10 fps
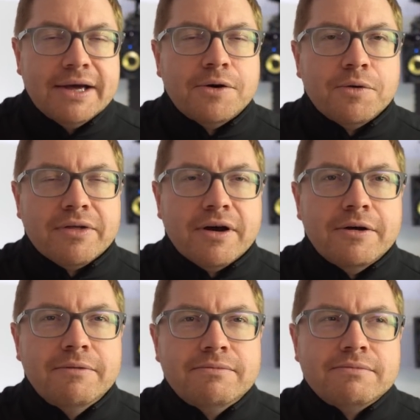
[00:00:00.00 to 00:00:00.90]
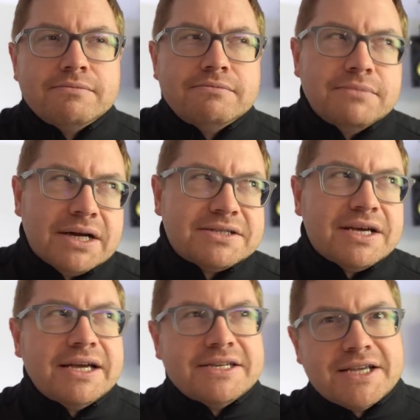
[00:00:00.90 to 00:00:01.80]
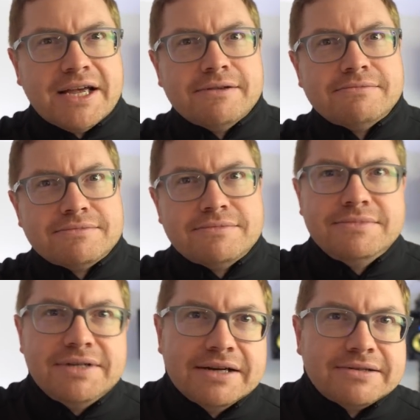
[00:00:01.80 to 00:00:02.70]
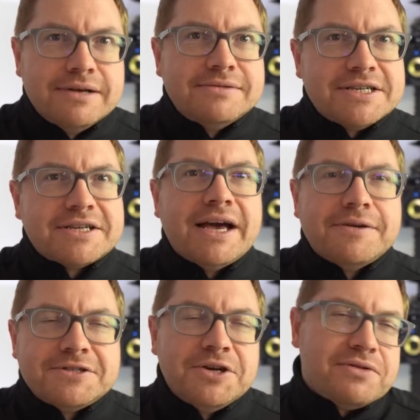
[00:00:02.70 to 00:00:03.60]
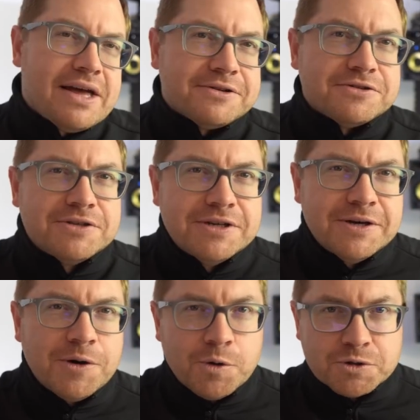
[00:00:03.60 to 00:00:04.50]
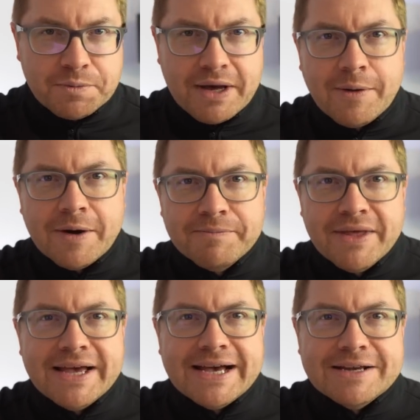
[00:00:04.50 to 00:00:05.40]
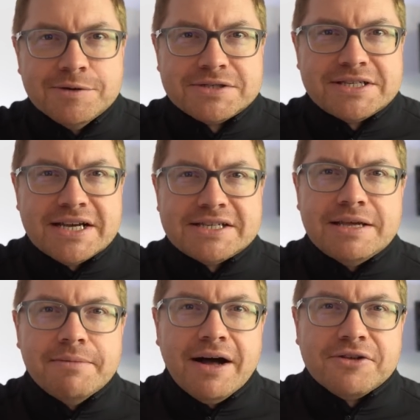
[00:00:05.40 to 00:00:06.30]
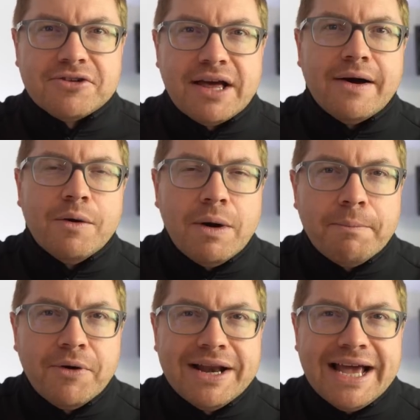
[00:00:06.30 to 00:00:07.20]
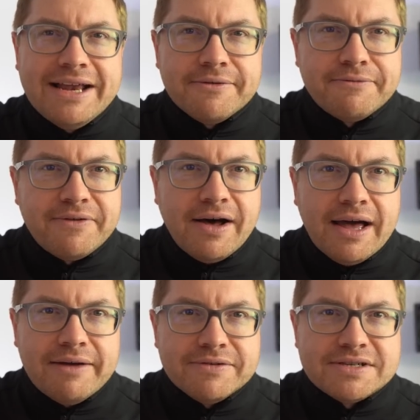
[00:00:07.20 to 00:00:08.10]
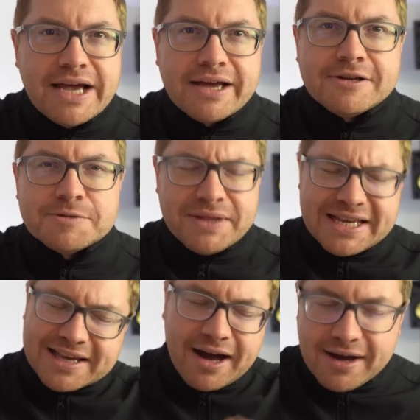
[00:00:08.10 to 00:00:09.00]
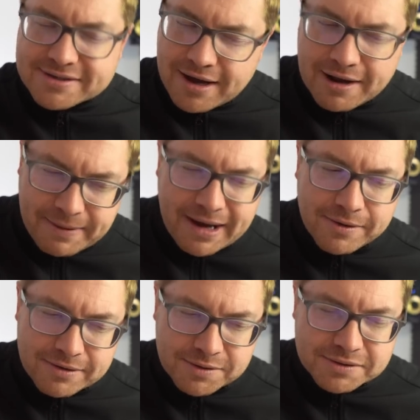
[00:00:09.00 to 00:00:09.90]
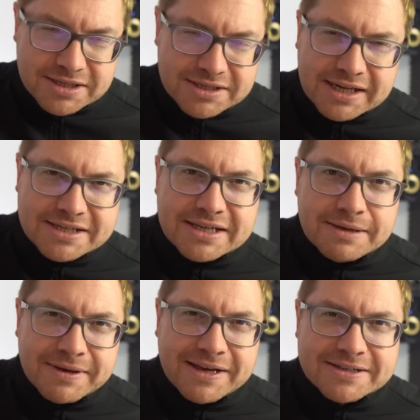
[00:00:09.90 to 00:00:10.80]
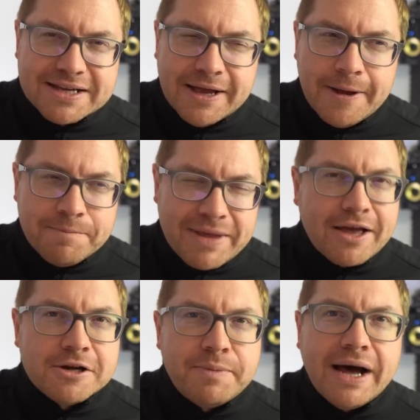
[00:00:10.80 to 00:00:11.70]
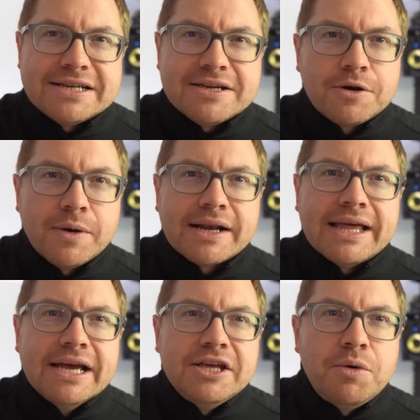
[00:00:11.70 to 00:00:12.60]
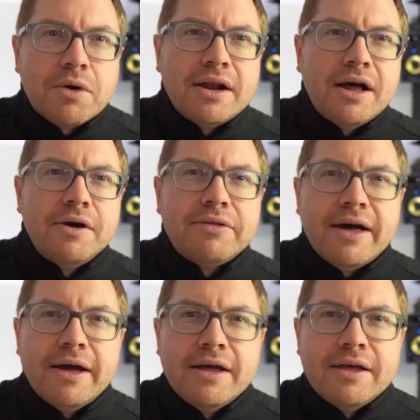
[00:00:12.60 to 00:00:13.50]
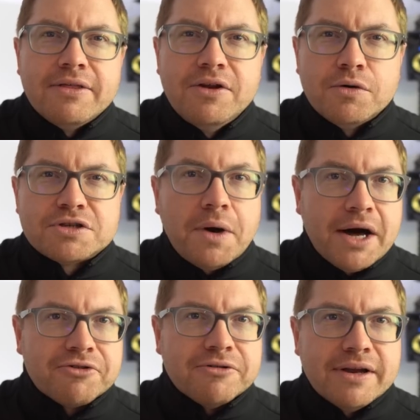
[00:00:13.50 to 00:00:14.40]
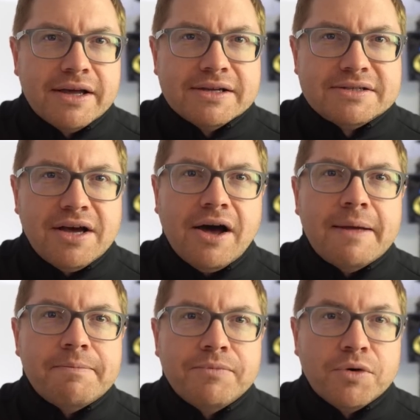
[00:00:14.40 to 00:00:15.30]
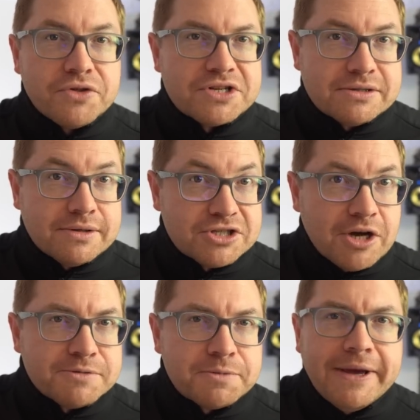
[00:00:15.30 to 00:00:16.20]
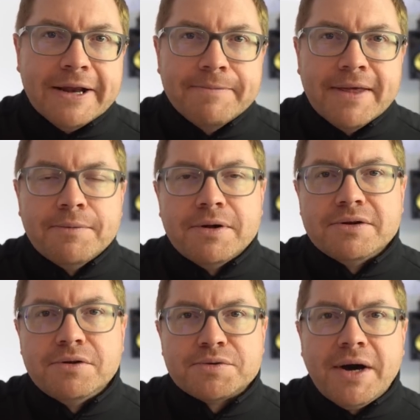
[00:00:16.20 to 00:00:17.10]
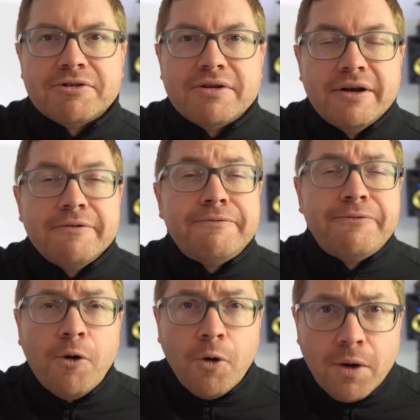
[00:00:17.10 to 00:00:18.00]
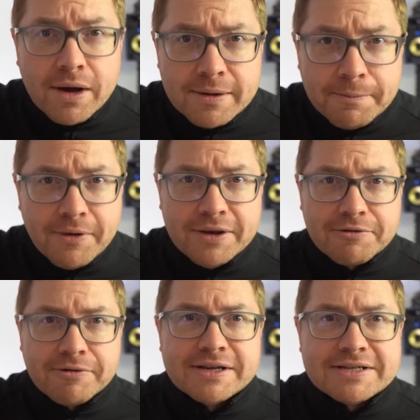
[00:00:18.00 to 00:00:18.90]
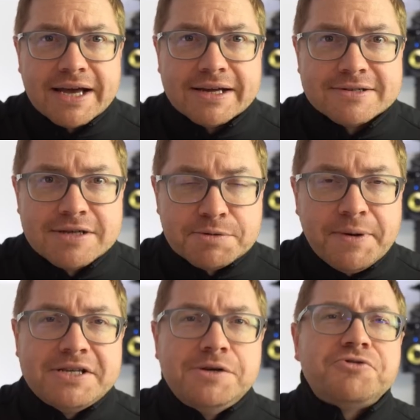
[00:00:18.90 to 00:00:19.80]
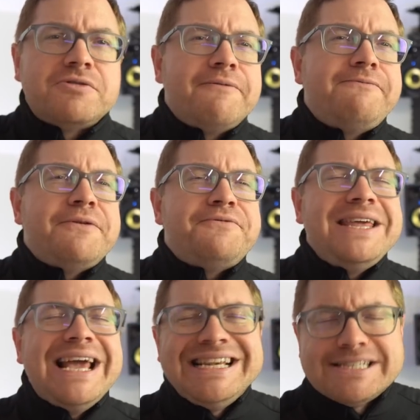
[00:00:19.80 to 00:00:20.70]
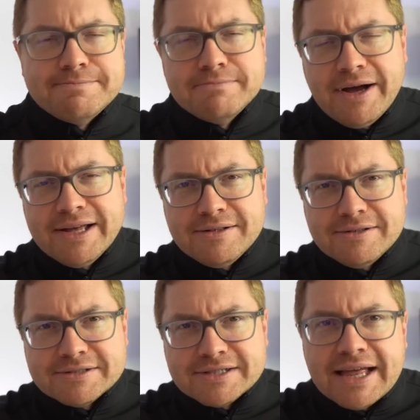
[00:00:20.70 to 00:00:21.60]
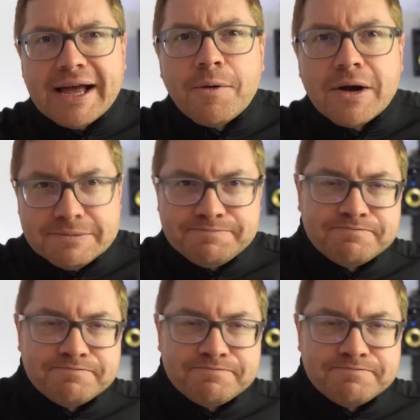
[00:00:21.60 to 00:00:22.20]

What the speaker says: Although Mate said, don't discount 2000 horsepower. 0 to 60 miles an hour, 1.85 seconds. But these cars aren't about 0 to 60 because that goes by so quickly. You want to know the 0 to 100 time, or the top speed. Well, 0 to 100, 4.3 seconds. Top speed, 258 miles an hour.